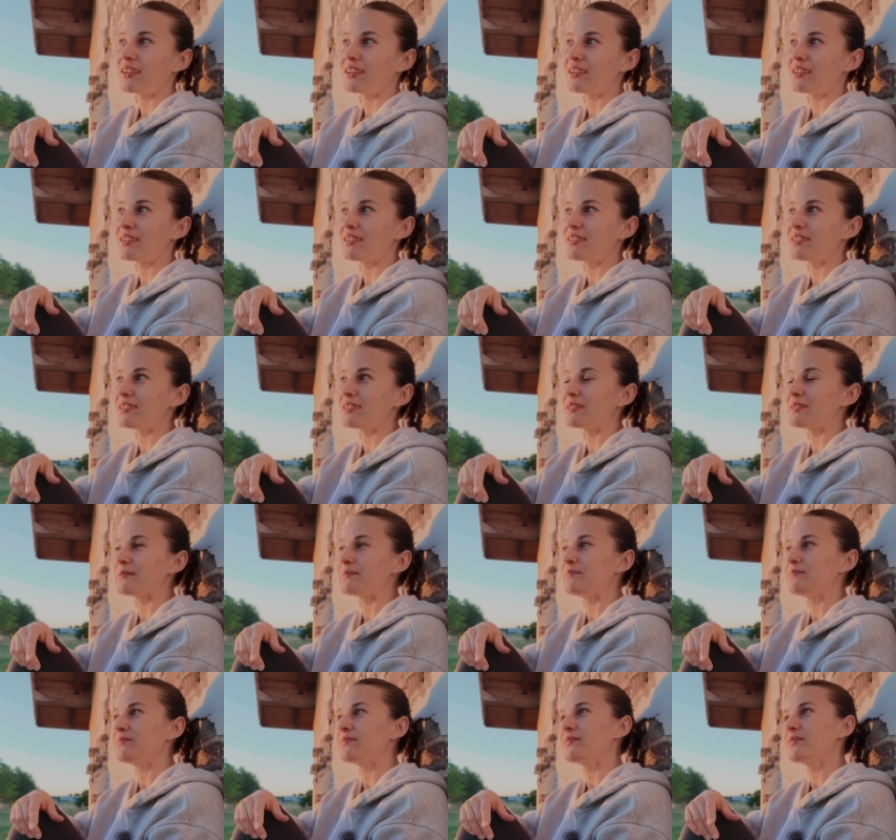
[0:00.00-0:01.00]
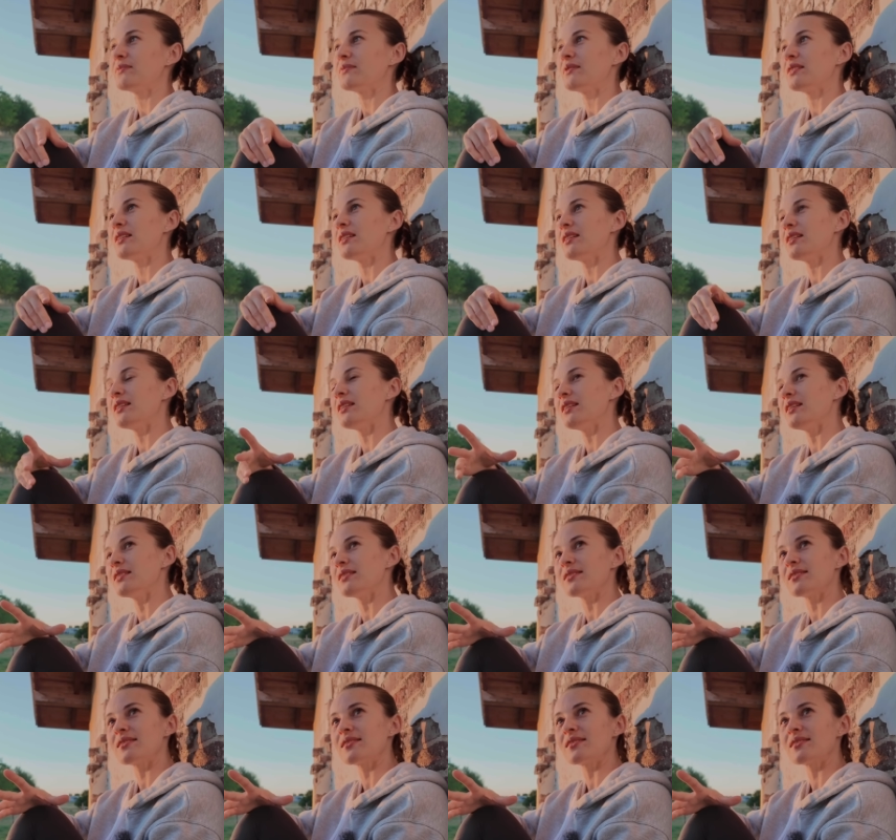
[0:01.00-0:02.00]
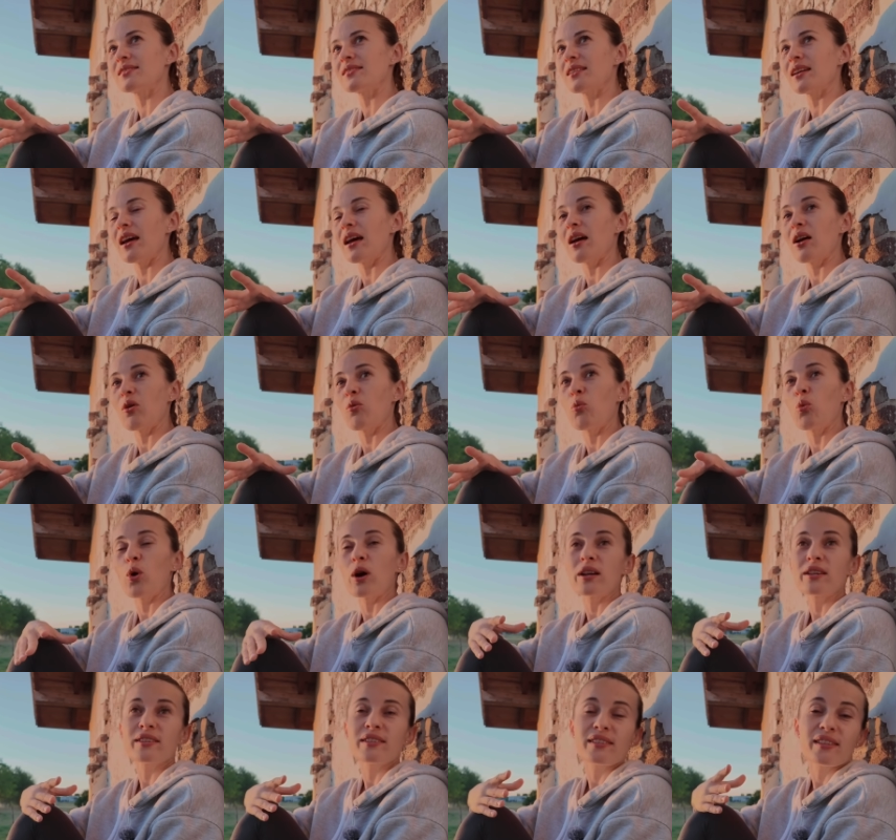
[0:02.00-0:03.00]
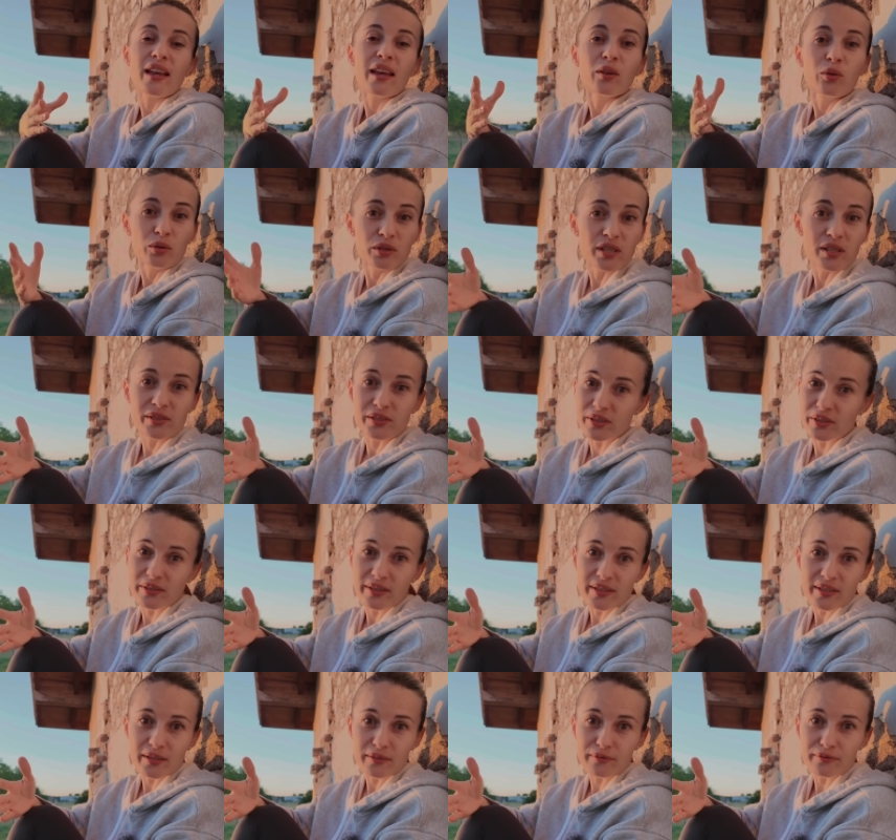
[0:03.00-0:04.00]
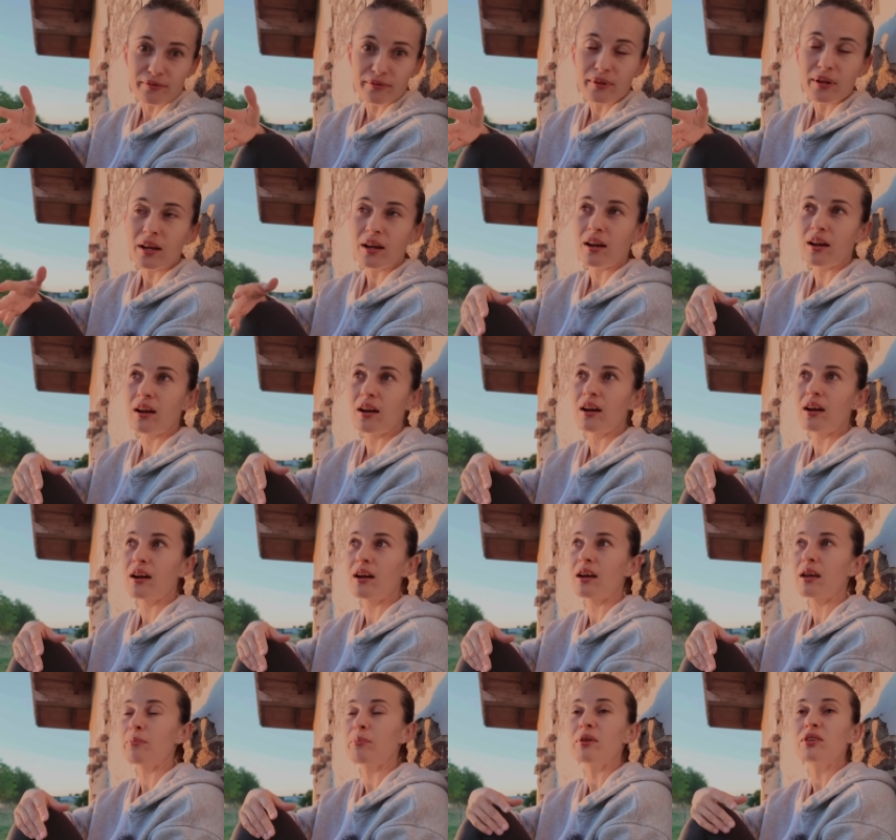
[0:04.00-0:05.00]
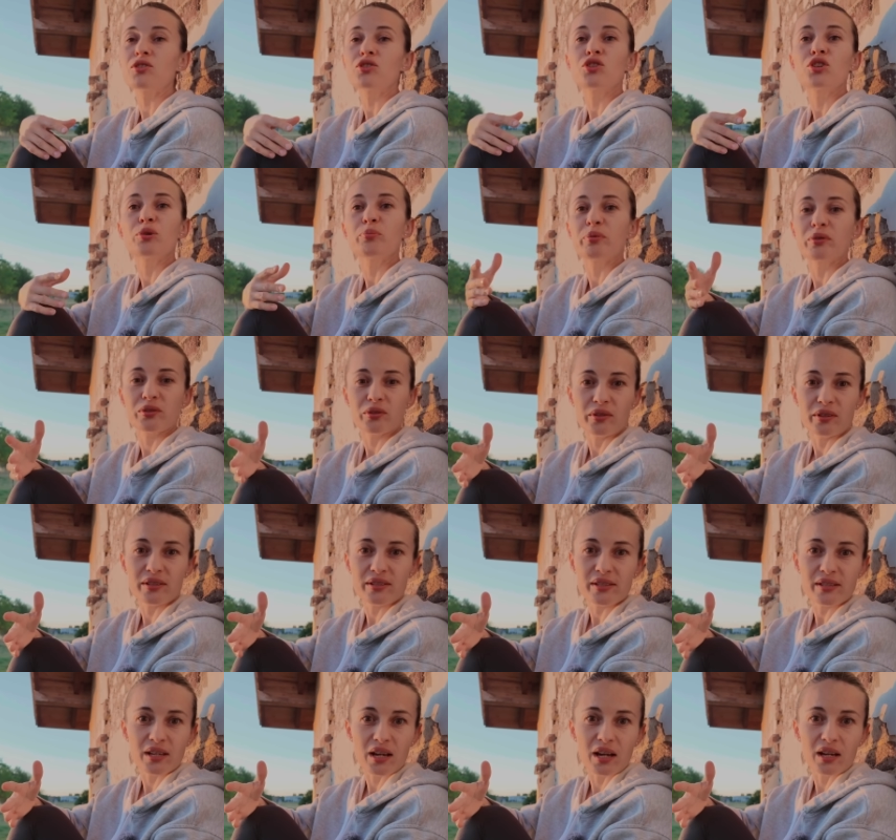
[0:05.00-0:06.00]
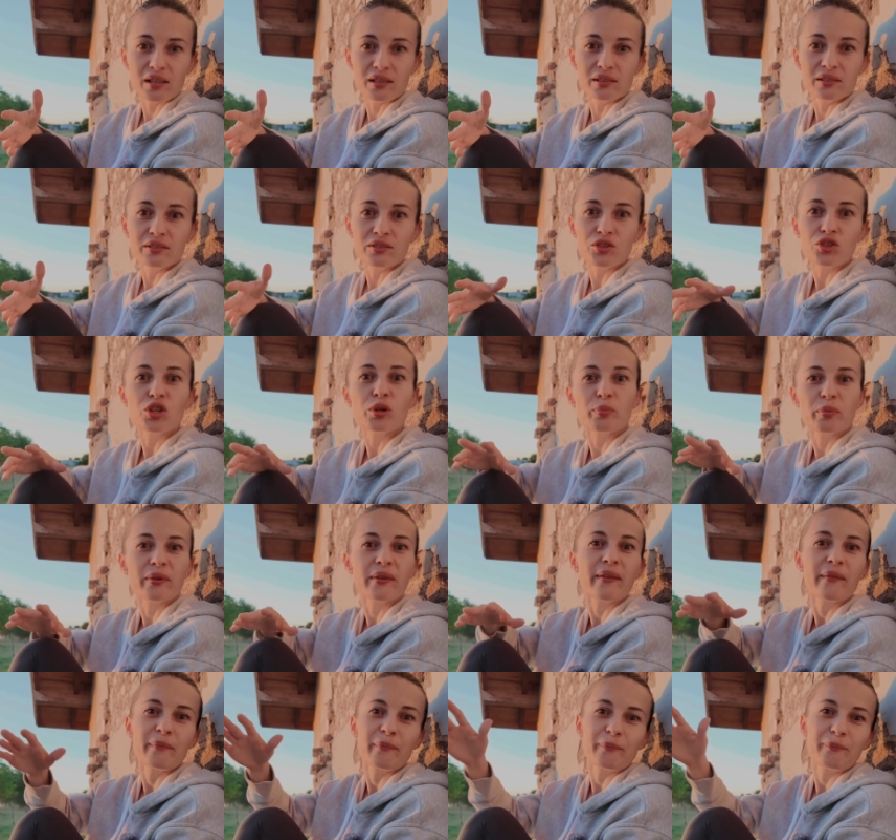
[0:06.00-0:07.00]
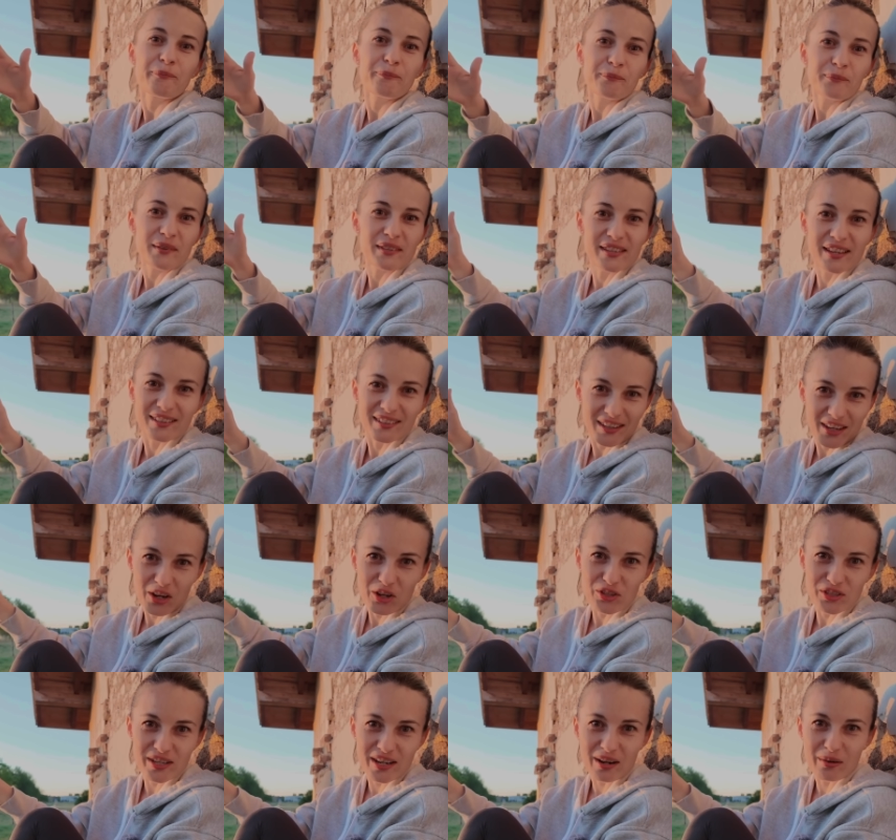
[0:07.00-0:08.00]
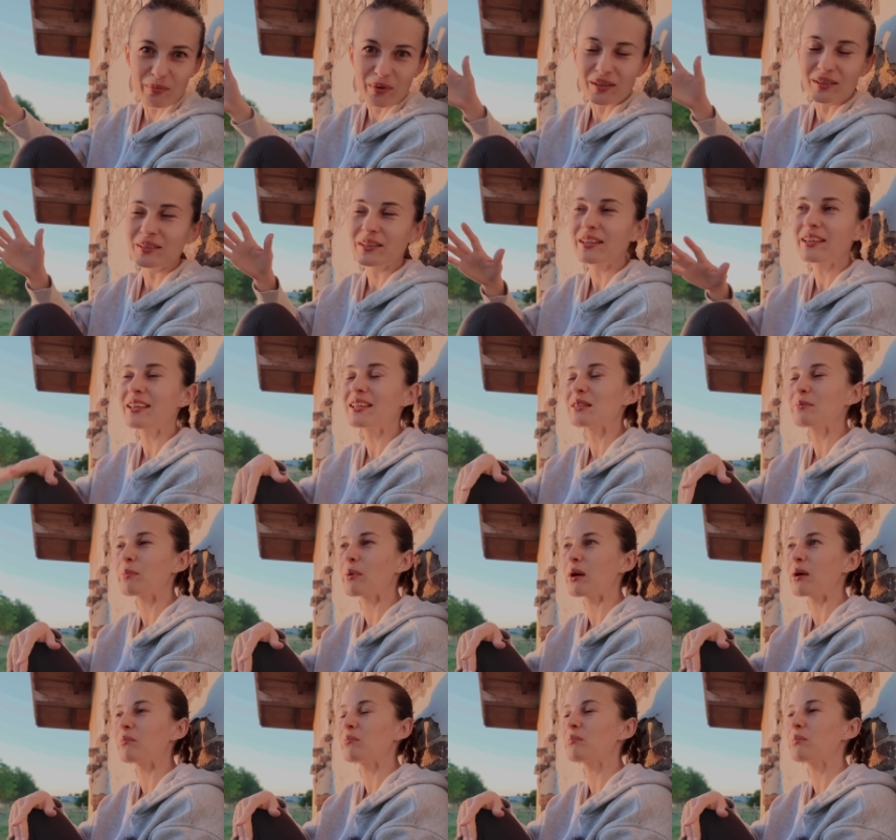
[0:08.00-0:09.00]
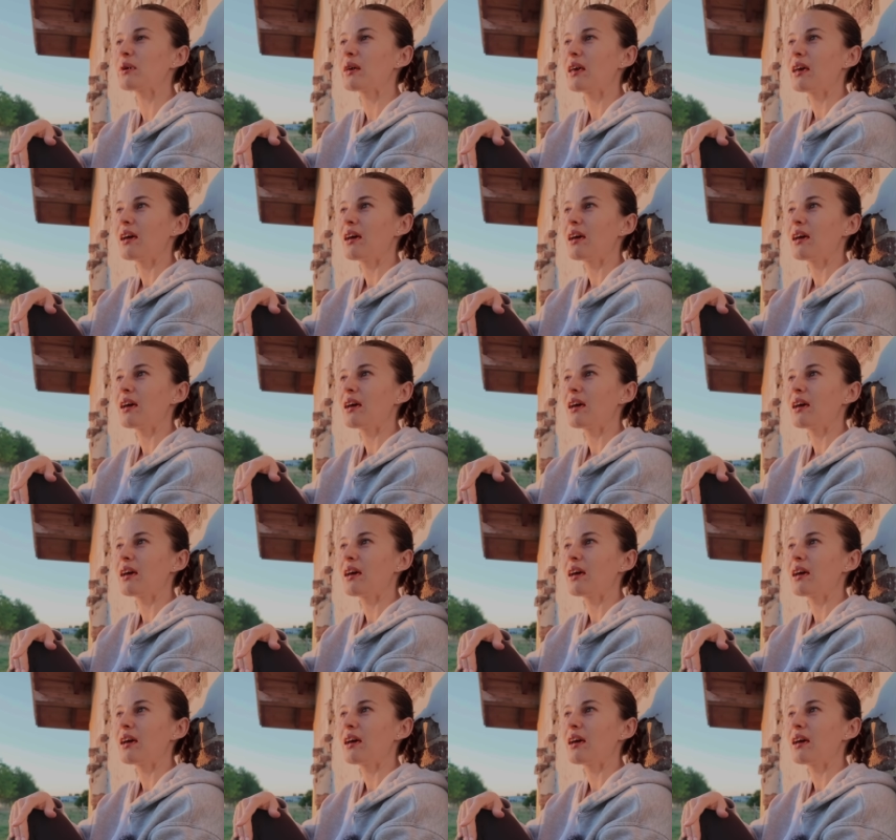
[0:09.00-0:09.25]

Um, it was a good alternative, uh, a bit cheaper to install, cheaper than geothermal heat pump